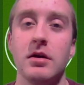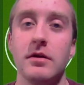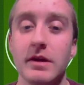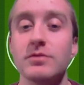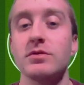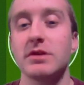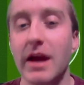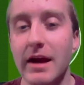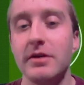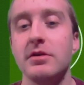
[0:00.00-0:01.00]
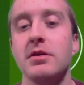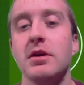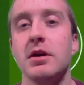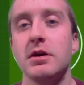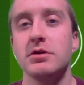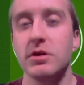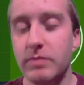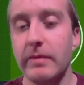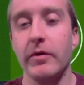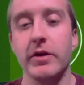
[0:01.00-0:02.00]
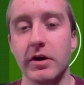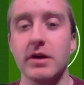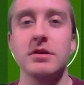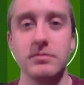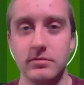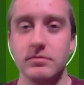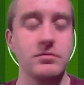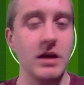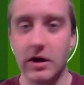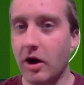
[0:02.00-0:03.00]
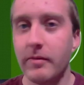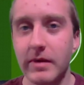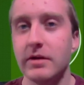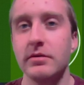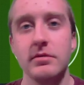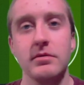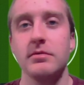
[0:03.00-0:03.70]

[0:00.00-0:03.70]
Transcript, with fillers: This was catered to the people that are going to that come in